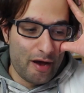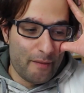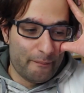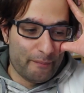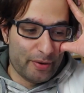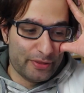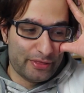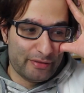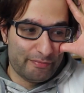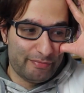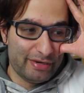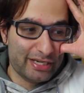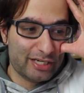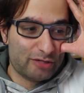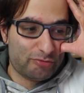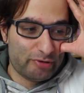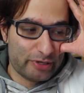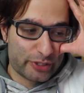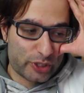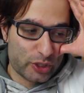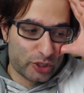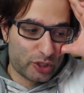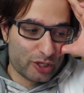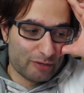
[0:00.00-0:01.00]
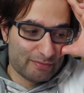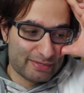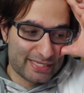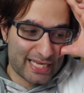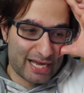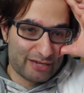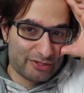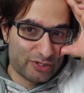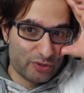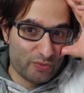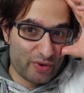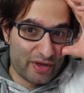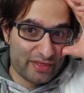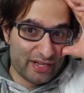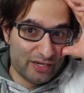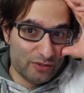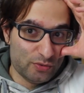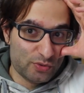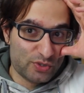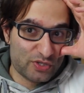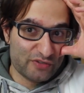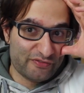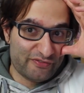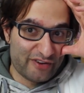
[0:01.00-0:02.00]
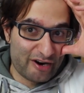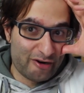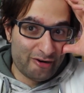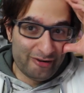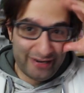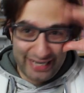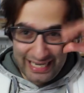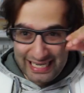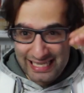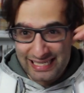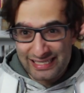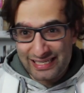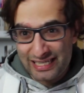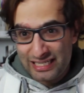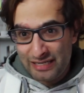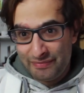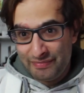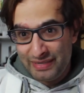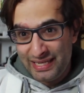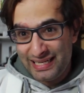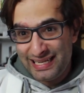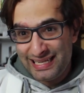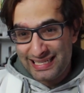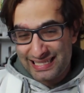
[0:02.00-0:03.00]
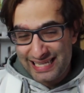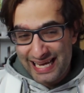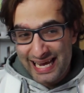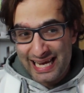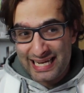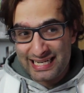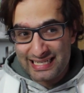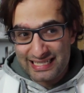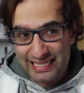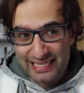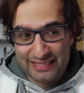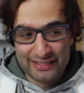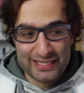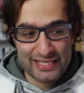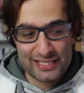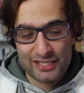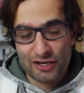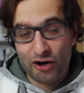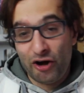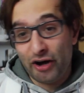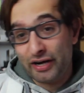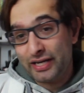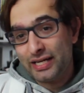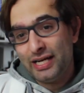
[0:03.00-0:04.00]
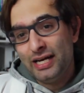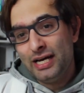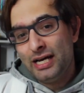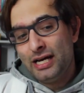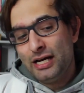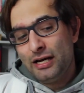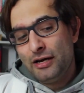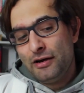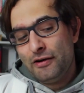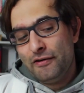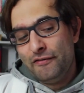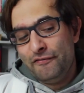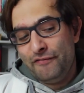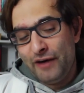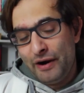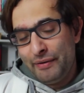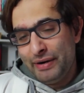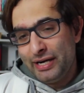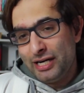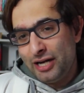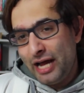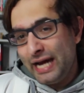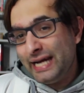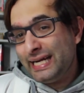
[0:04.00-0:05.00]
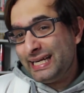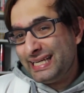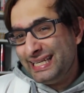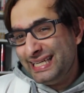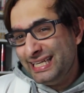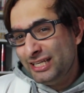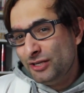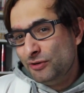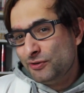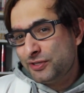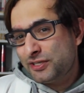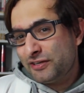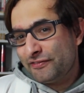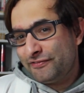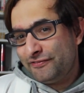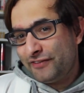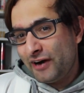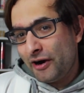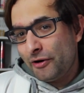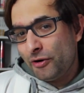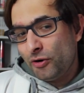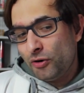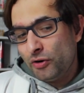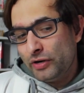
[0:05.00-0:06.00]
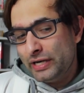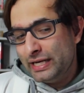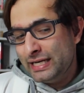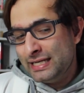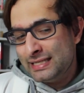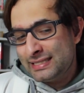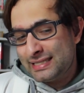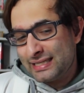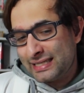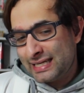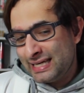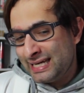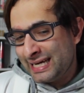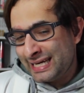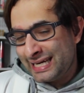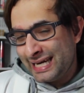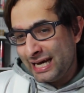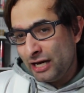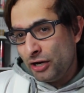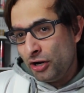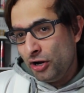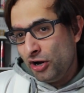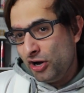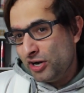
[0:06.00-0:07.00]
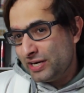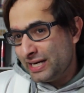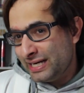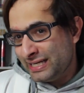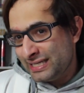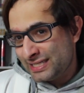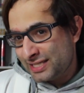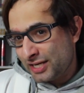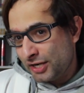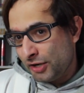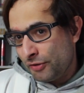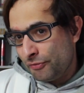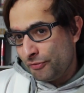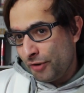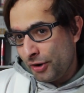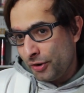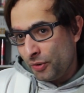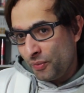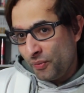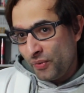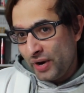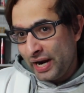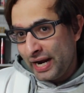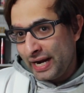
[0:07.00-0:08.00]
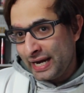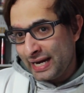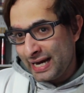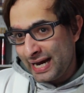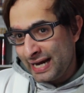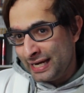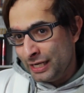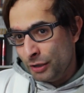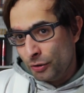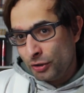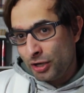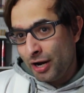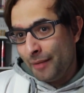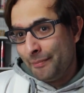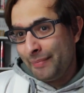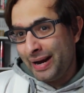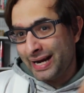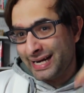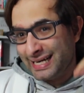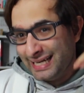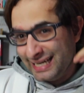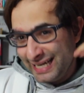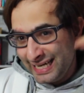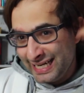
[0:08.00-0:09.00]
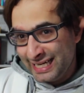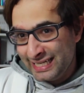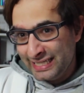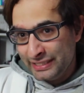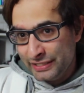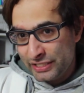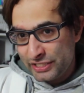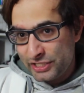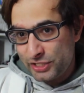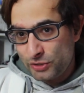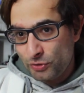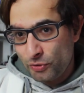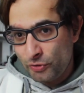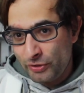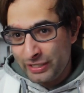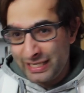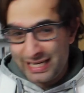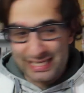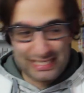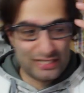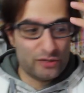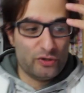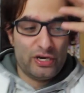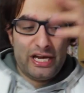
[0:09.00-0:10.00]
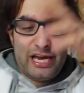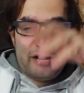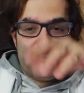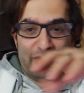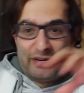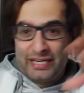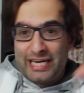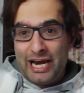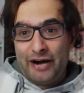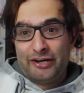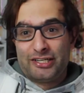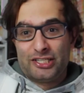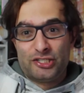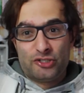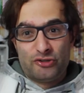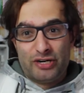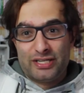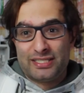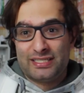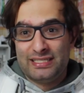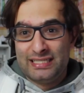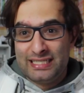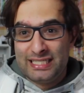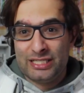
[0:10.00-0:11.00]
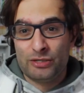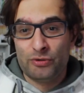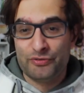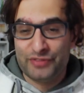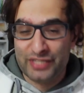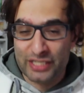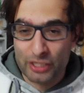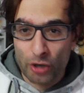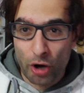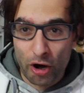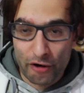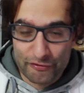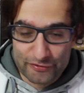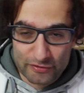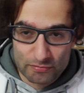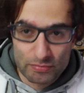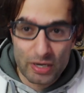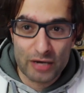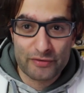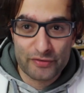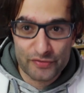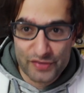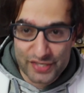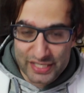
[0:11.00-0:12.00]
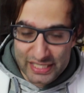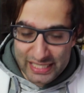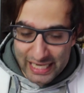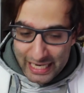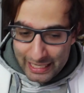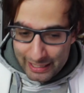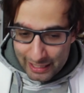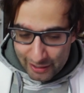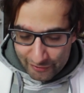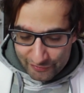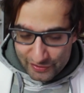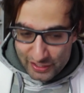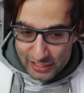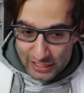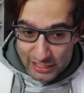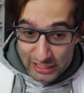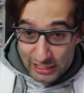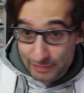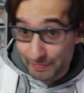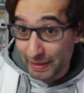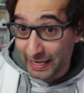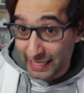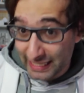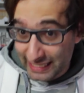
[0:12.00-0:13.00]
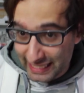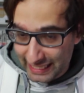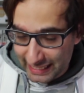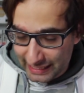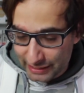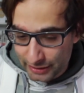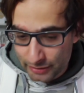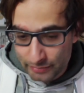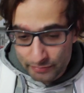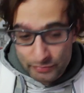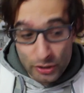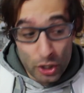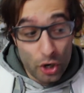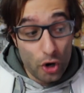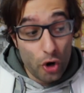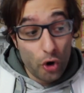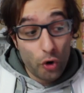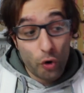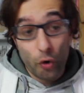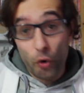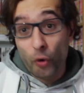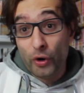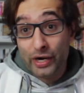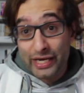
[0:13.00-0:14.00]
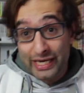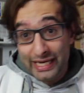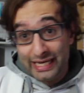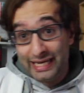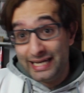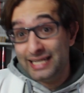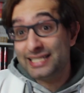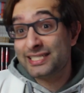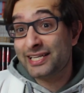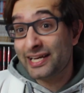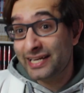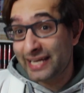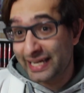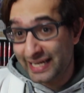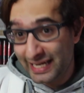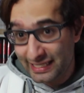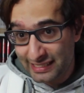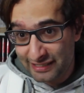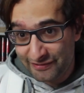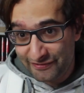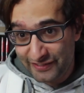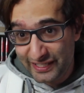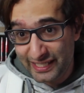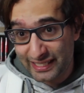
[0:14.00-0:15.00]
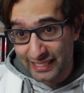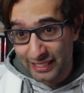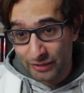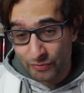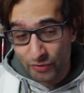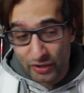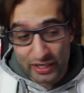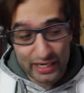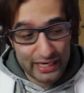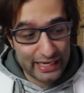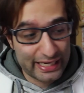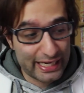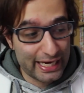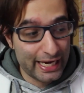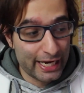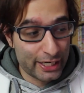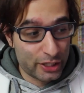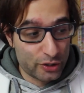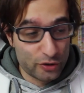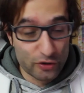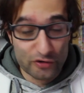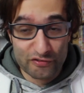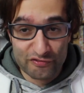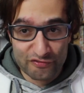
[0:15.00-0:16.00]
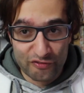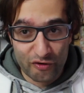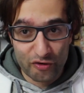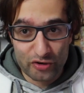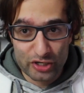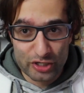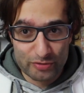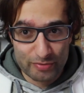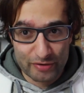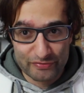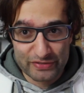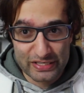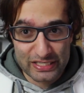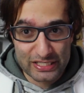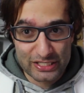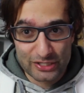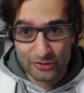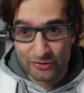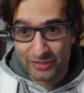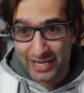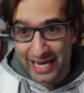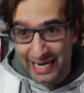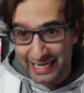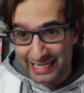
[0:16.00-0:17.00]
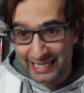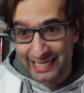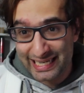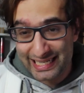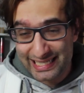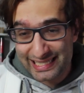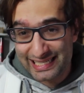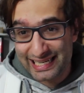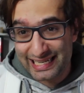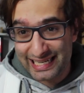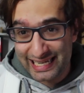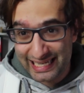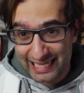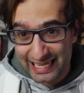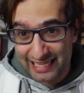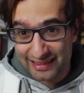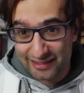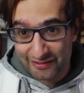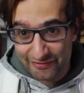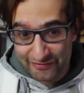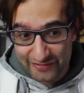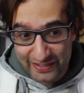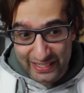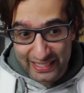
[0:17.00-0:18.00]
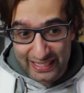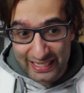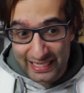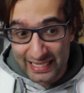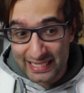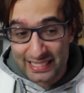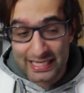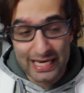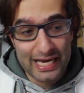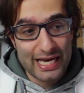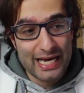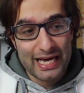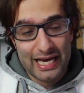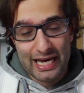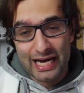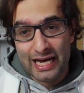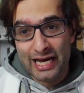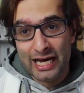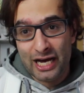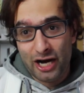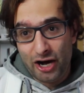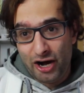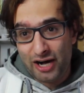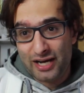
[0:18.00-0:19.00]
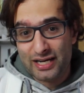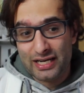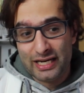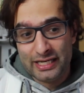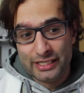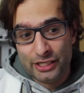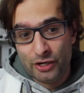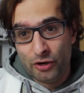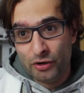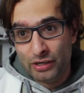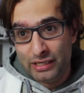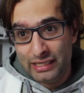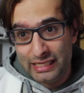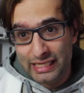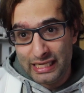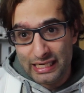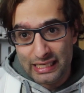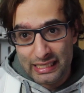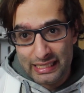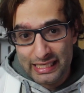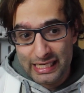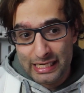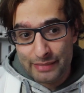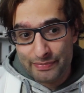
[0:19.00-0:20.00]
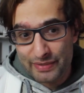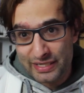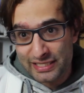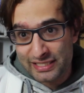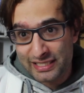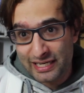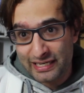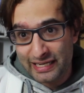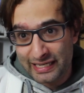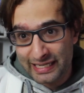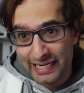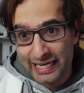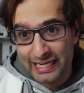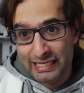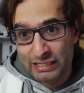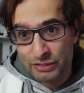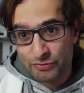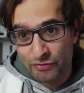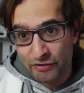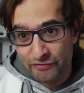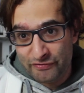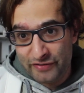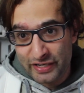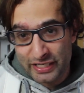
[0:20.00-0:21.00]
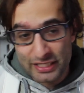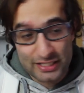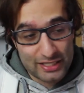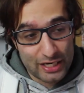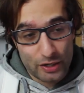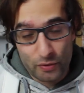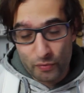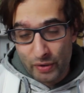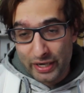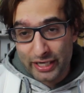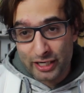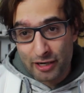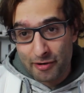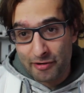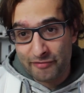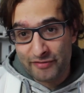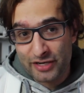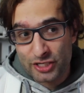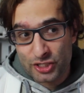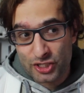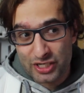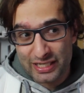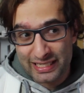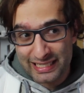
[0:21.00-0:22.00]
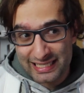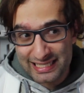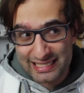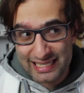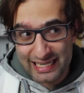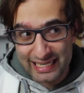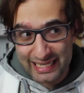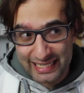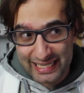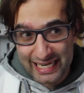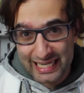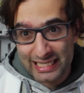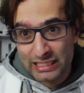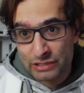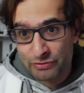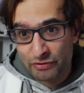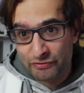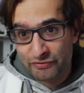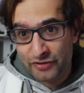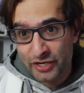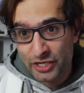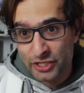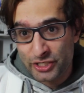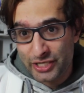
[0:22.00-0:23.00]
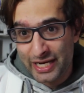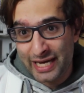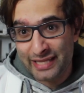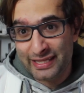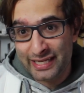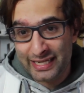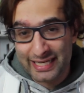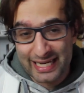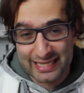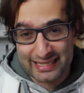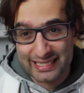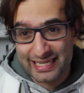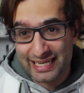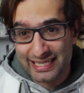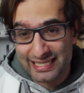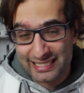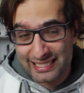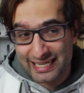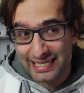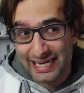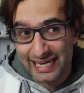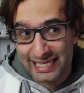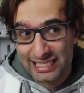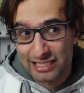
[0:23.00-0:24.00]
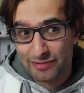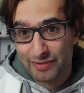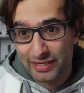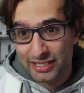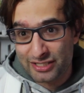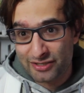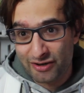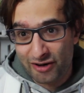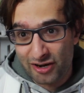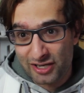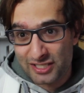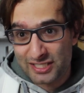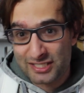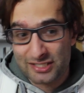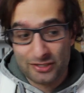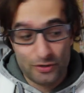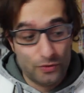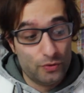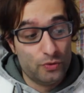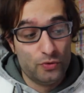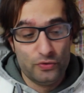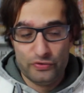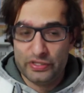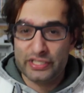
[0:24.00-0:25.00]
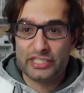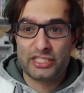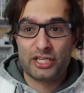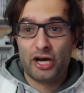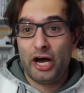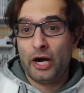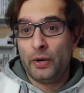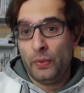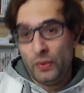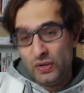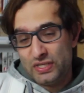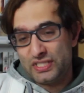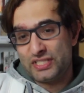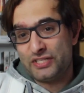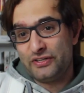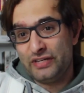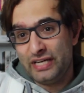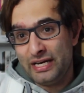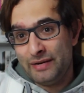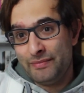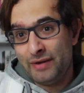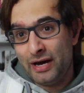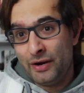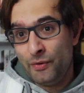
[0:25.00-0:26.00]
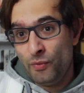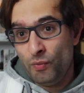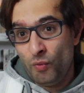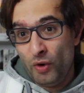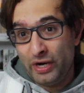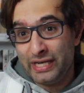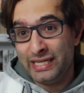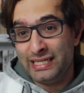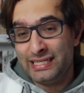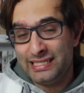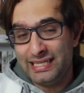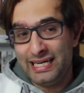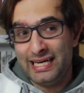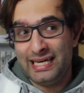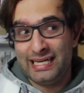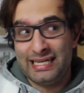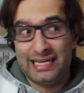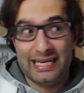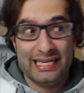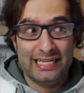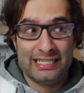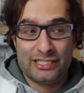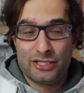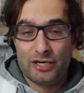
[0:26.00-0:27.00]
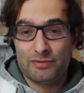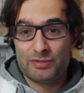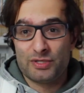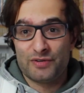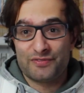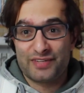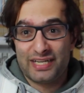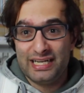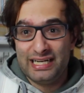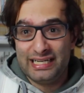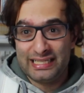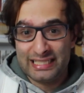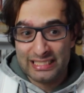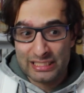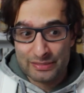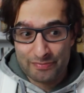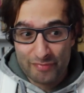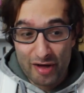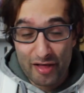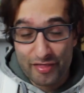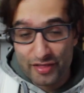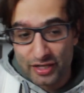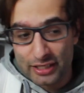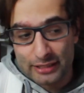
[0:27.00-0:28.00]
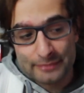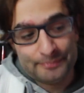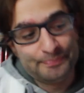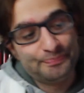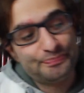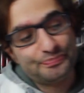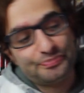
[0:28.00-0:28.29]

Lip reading: But the big question comes down to whether Lucifero is going to meet his end in this arc. Very likely Lucifero is going to get hurt and he's going to run away, and he'll come back later in the story as every character tries to deal with the aftermath of the state of the Spade Kingdom. Or he is going to get defeated. We're going to get a good volume of this dude and he is going to get defeated. Lieb is going to get his revenge. He's going to wake up eventually, he's going to get his revenge, and then at the end he's going to explain to Astor who this guy was to him and what he did in terms of killing his mother.